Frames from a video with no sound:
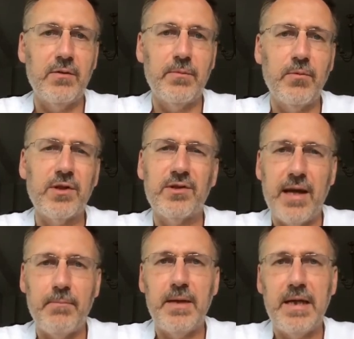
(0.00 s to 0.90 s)
and what does
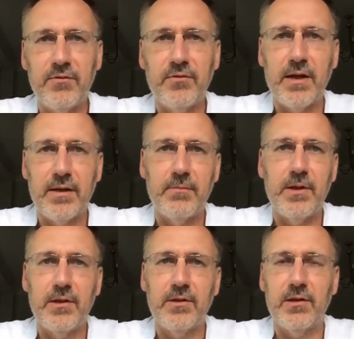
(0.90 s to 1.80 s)
that mean for other
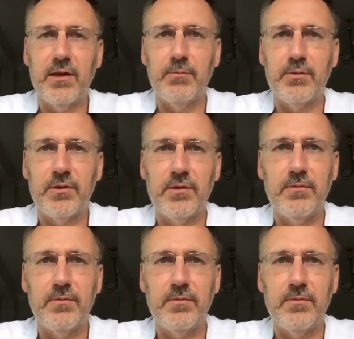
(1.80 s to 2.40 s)
markets like Brazil?